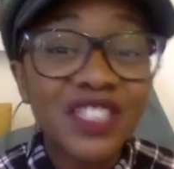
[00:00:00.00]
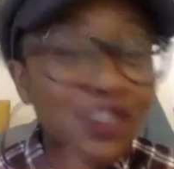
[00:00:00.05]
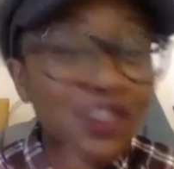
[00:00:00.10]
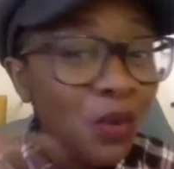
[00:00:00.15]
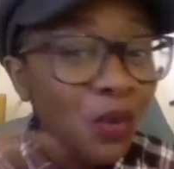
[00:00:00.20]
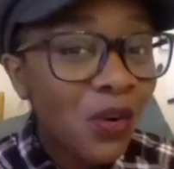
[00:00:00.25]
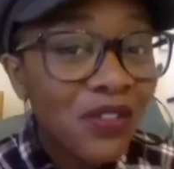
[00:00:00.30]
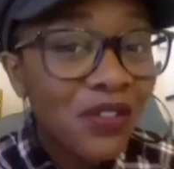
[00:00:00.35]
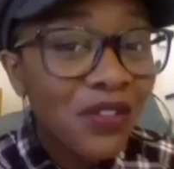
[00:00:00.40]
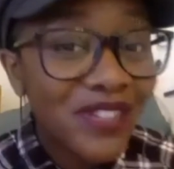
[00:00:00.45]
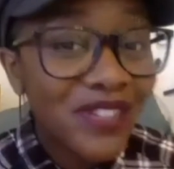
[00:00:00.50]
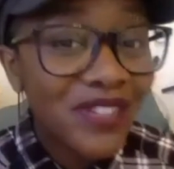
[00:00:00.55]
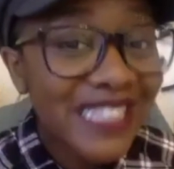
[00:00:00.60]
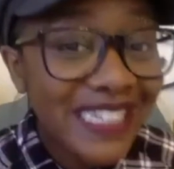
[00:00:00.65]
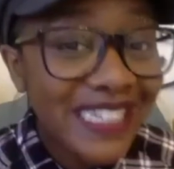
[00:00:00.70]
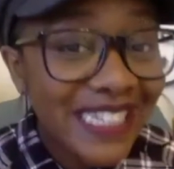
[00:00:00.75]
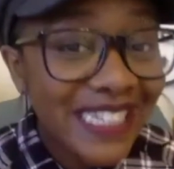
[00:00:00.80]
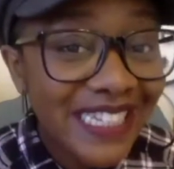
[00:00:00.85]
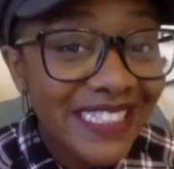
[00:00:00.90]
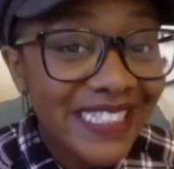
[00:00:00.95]
Don't
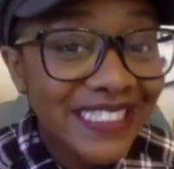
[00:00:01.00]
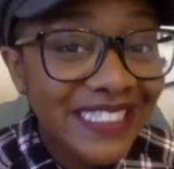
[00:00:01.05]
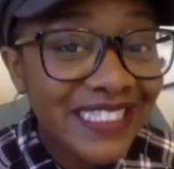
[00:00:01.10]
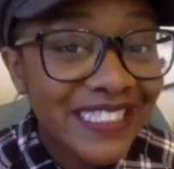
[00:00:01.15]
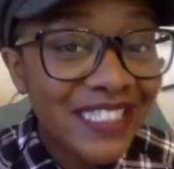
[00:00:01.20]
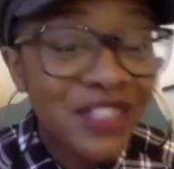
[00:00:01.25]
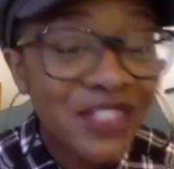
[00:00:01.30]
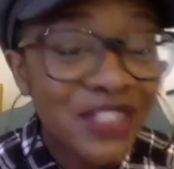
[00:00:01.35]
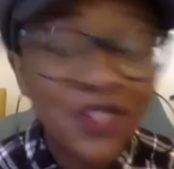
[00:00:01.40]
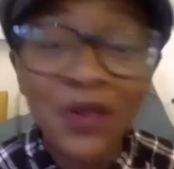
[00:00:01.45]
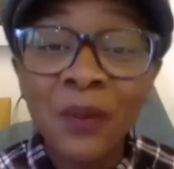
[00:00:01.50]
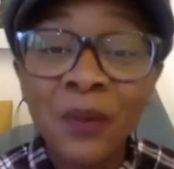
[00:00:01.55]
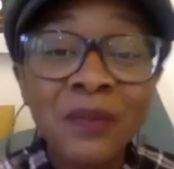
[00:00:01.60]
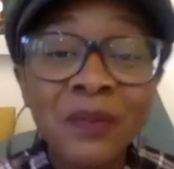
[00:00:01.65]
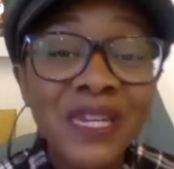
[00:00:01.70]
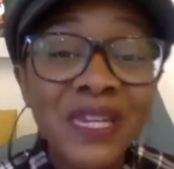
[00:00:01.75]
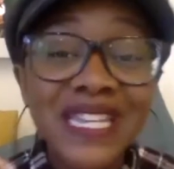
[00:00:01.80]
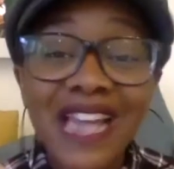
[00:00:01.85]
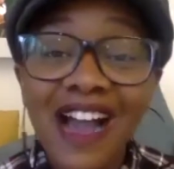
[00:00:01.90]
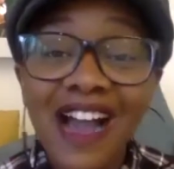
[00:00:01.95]
overthink it.
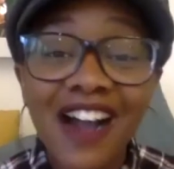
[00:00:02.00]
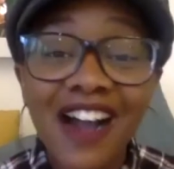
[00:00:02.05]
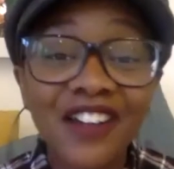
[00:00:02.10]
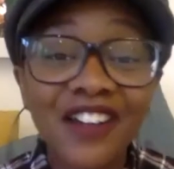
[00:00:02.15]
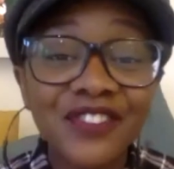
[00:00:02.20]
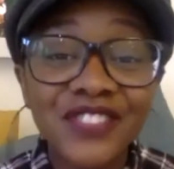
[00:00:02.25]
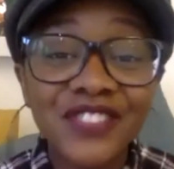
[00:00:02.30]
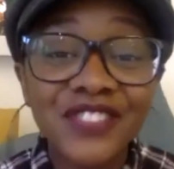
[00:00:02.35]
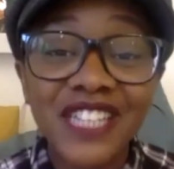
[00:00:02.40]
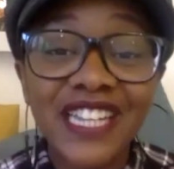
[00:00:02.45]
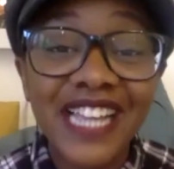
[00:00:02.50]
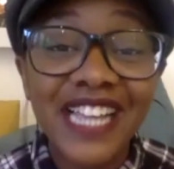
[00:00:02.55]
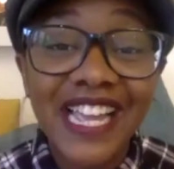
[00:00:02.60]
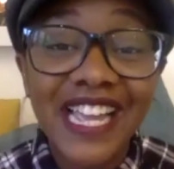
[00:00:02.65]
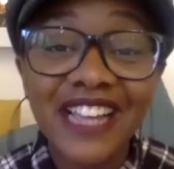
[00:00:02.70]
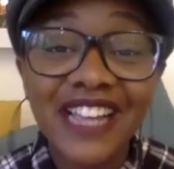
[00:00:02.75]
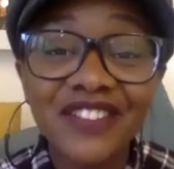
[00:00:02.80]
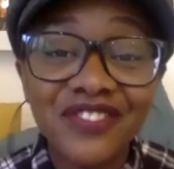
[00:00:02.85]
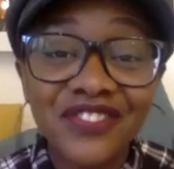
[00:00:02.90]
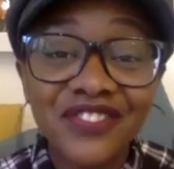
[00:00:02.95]
Me, after
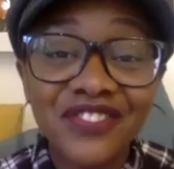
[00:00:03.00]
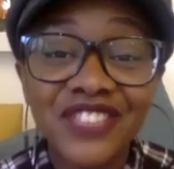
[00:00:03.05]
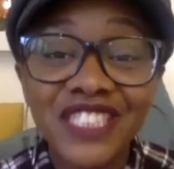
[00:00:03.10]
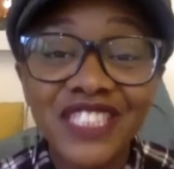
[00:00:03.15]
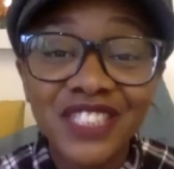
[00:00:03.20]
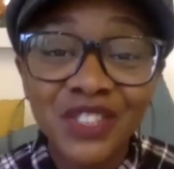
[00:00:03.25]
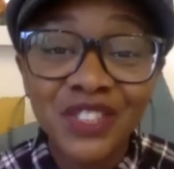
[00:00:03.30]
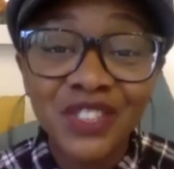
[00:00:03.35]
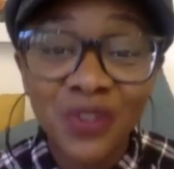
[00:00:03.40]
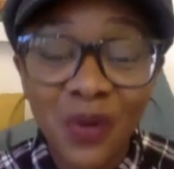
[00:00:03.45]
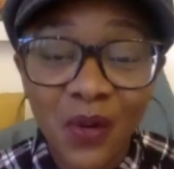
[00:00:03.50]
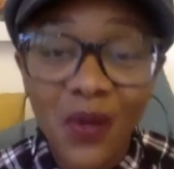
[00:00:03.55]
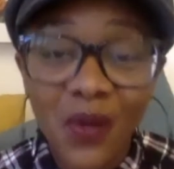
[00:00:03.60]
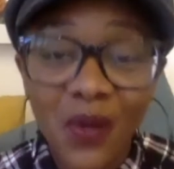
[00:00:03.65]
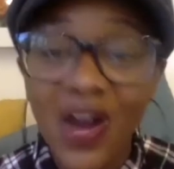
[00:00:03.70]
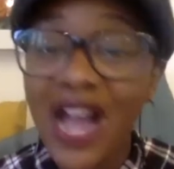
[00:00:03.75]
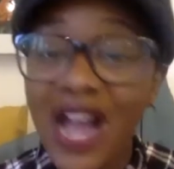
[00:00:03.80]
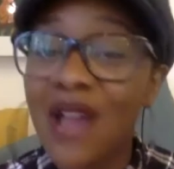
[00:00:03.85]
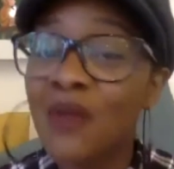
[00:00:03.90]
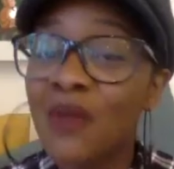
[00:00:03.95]
every Soar,
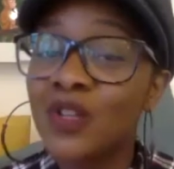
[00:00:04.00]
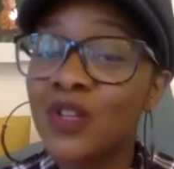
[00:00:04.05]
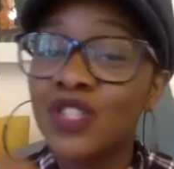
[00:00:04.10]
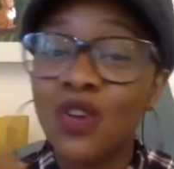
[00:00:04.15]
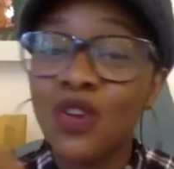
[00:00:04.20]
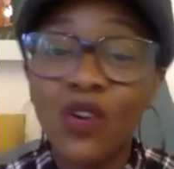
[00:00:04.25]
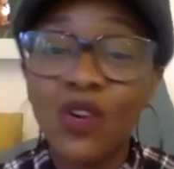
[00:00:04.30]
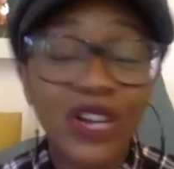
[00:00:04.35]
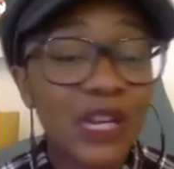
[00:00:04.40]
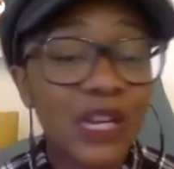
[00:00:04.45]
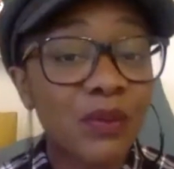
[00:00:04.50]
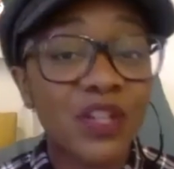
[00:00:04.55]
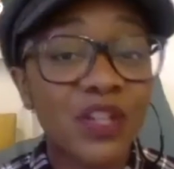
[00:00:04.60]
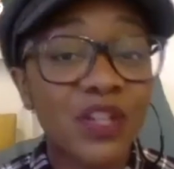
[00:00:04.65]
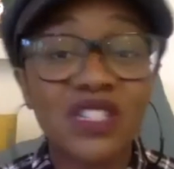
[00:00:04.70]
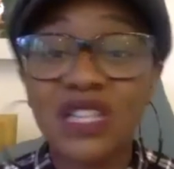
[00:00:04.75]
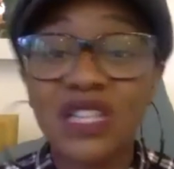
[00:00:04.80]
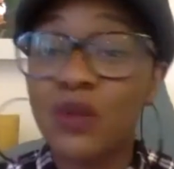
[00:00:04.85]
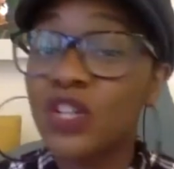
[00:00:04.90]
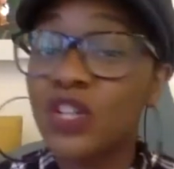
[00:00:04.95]
I was on it because
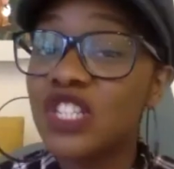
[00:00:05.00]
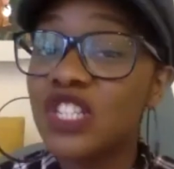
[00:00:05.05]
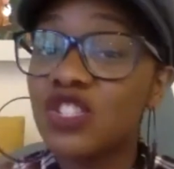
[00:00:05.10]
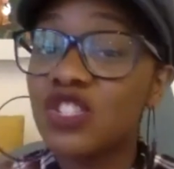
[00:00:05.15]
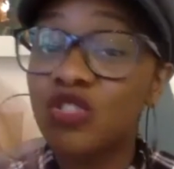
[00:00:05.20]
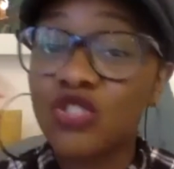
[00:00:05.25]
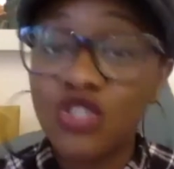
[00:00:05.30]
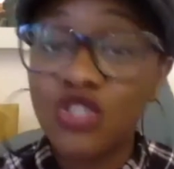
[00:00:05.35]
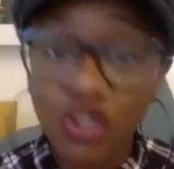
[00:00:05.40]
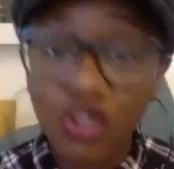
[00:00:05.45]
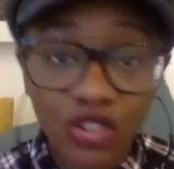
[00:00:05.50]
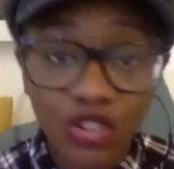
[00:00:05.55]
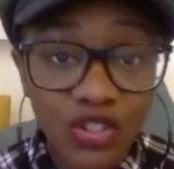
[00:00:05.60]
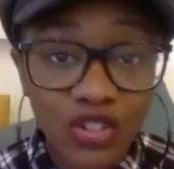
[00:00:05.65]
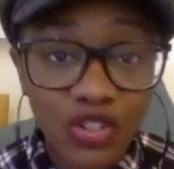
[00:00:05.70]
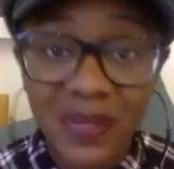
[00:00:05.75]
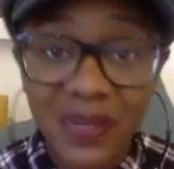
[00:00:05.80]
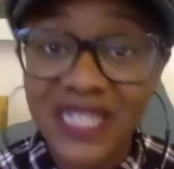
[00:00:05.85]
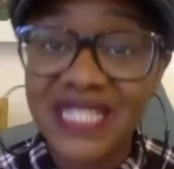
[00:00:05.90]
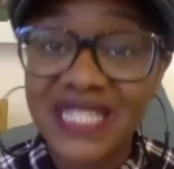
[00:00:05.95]
I wanted to
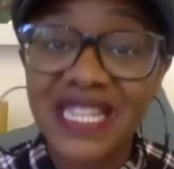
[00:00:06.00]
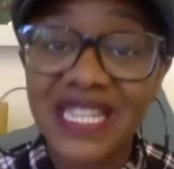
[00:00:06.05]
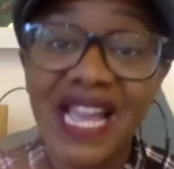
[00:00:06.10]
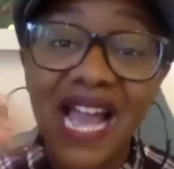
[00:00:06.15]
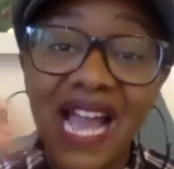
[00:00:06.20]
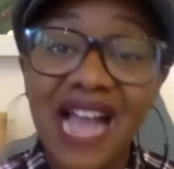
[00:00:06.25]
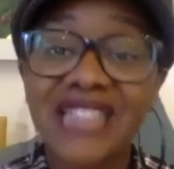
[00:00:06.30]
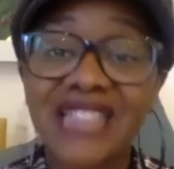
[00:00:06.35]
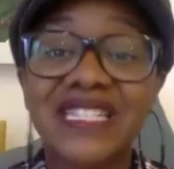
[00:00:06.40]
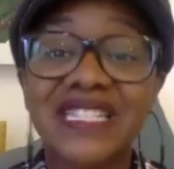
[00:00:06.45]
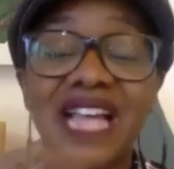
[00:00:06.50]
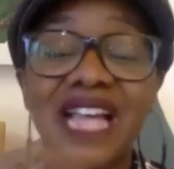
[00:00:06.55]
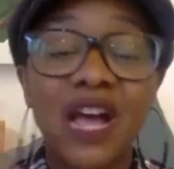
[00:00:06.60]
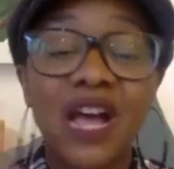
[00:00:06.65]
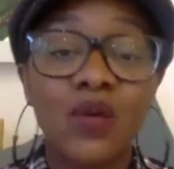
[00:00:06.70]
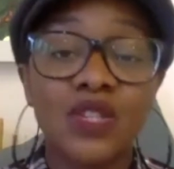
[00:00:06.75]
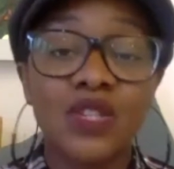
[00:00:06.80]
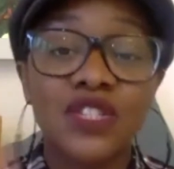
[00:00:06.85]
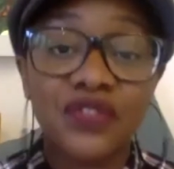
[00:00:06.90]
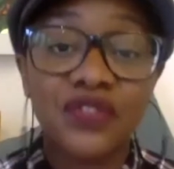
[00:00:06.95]
document it as I
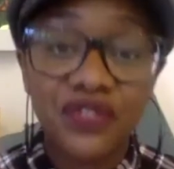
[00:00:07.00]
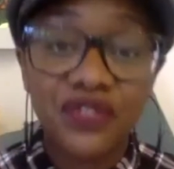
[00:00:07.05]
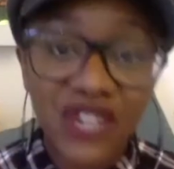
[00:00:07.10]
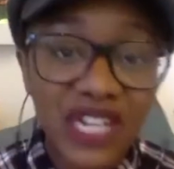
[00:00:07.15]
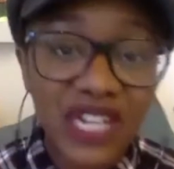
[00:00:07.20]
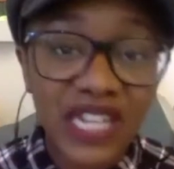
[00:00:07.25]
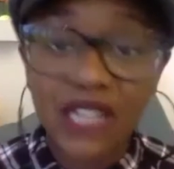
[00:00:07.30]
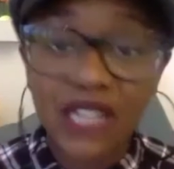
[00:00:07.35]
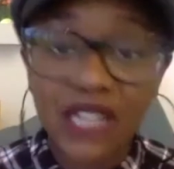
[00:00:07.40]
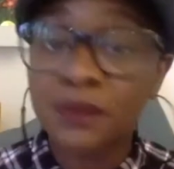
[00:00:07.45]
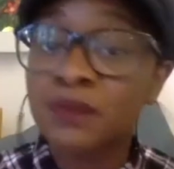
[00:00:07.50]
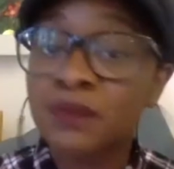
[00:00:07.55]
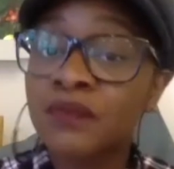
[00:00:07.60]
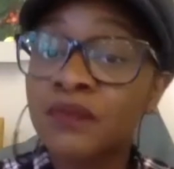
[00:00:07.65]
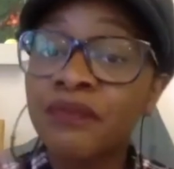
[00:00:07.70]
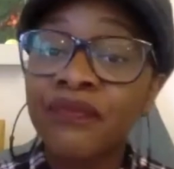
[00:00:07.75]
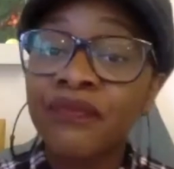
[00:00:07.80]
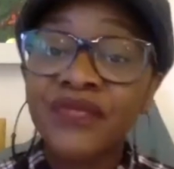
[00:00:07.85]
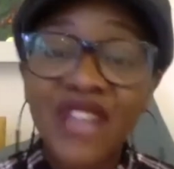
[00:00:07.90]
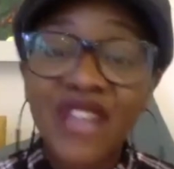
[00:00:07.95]
was feeling it,
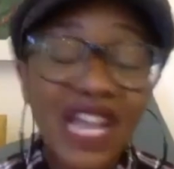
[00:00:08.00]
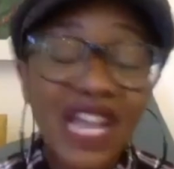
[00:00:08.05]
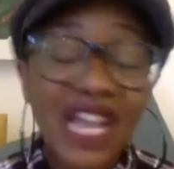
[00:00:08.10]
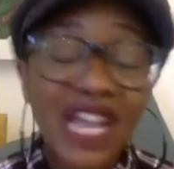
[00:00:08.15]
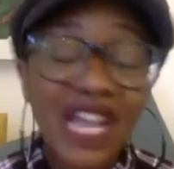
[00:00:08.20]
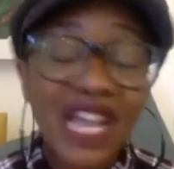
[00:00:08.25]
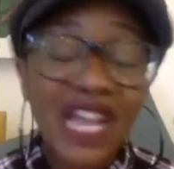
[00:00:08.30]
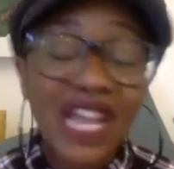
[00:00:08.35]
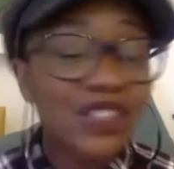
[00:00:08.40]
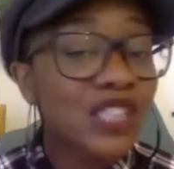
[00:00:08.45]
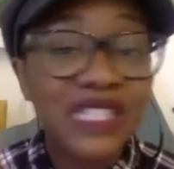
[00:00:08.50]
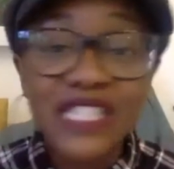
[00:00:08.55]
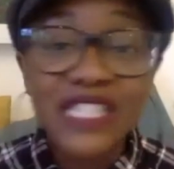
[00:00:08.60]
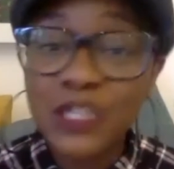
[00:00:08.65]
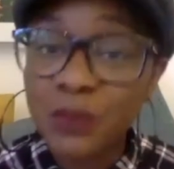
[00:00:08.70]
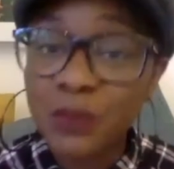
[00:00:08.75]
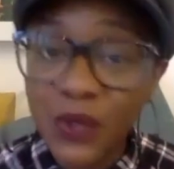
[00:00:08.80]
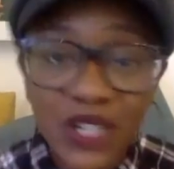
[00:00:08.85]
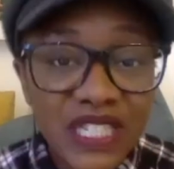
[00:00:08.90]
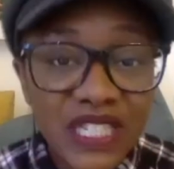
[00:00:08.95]
as I was
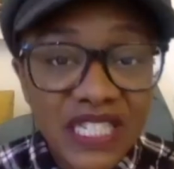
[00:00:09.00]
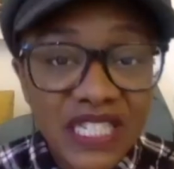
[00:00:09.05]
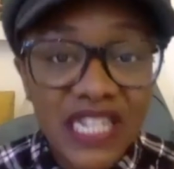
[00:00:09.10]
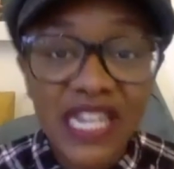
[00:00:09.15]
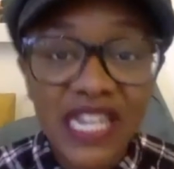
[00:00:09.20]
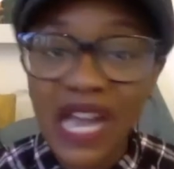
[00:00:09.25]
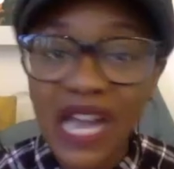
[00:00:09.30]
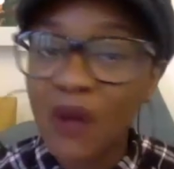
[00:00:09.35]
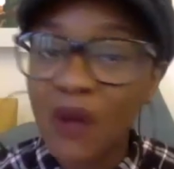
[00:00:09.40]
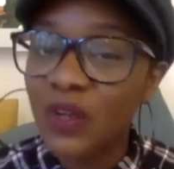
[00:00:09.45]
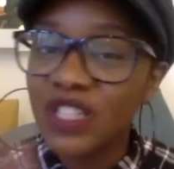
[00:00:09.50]
experiencing it.